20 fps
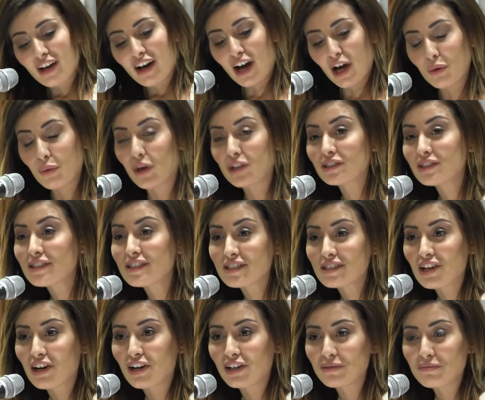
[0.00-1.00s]
I want to
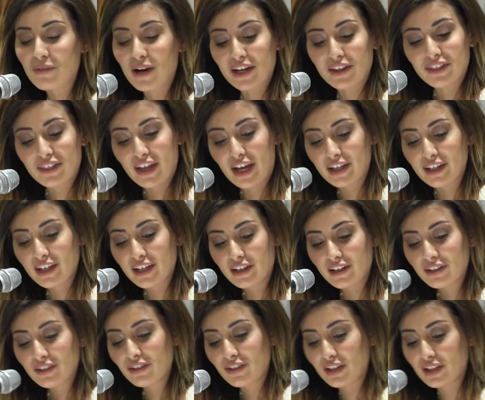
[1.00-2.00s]
start by
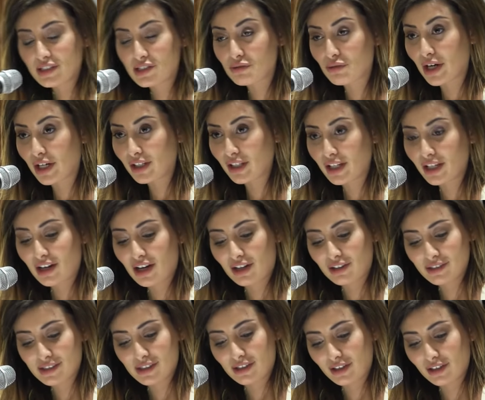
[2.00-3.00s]
thanking the Israeli
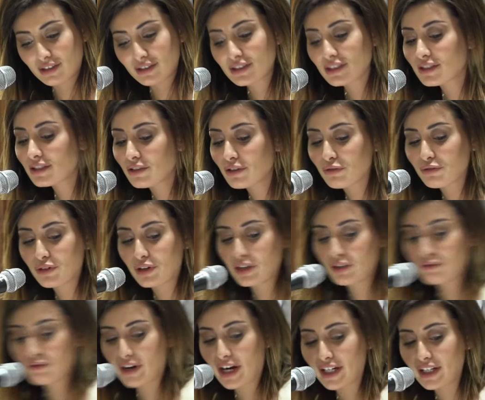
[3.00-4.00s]
consulate for
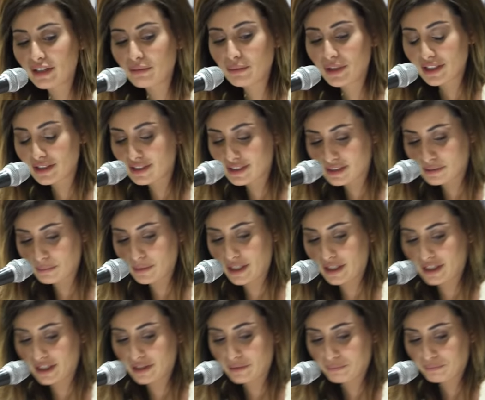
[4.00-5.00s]
inviting me to
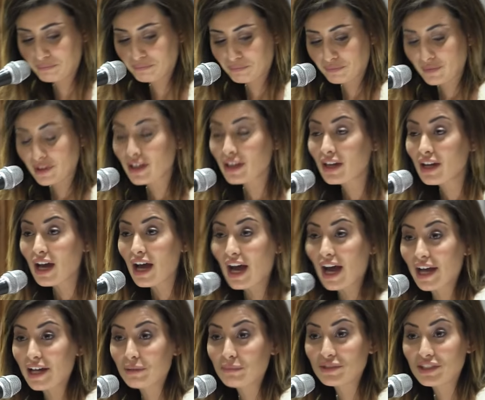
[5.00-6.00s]
speak.
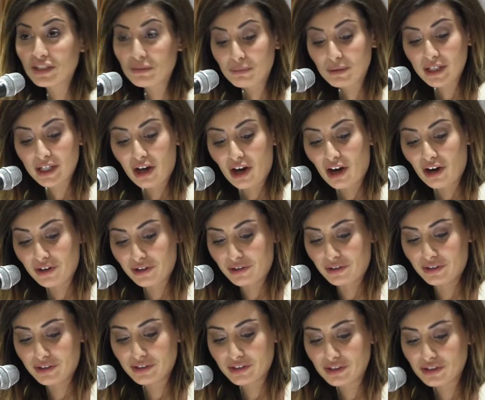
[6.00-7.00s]
I am deeply
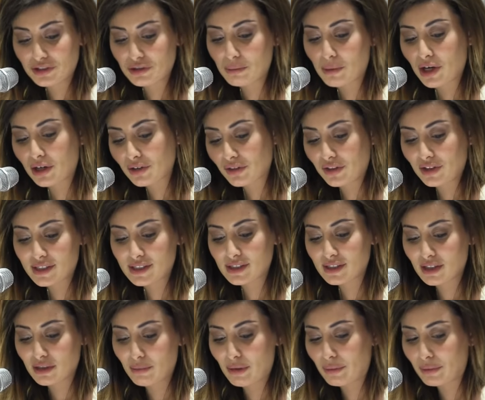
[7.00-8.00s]
honored to mark
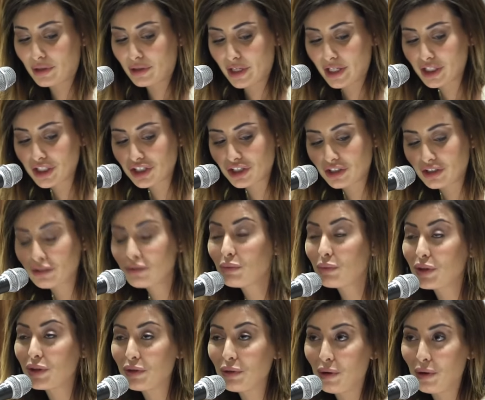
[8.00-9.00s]
this commemoration
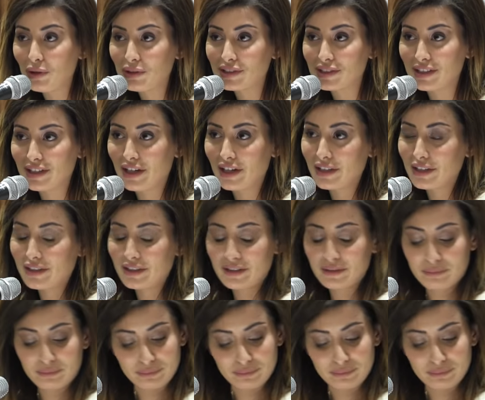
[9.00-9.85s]
with you all tonight.